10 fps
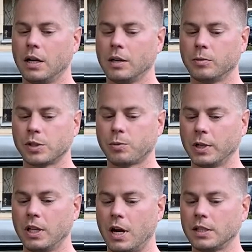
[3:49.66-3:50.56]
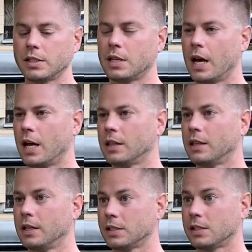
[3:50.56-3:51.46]
it was realized that
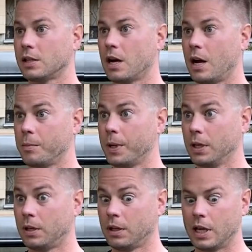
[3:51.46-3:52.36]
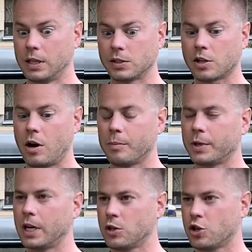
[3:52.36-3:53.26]
this pill and this
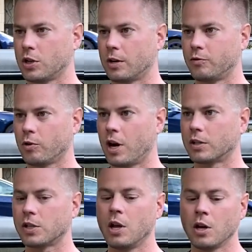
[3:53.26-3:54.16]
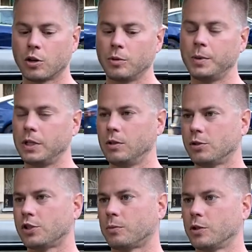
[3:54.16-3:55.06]
combination of drugs could be
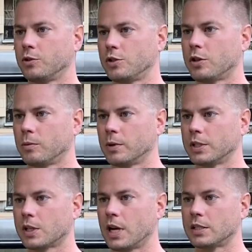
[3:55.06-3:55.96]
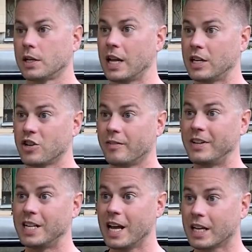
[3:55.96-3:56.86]
used to reduce your risk as an HIV
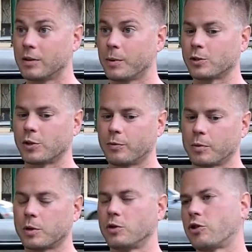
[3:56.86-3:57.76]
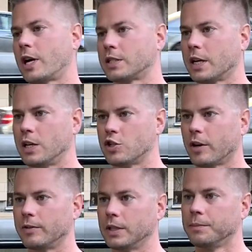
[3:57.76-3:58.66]
negative person from contracting
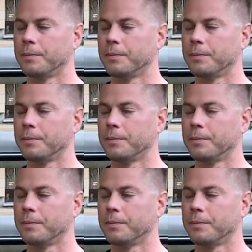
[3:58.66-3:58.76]
HIV.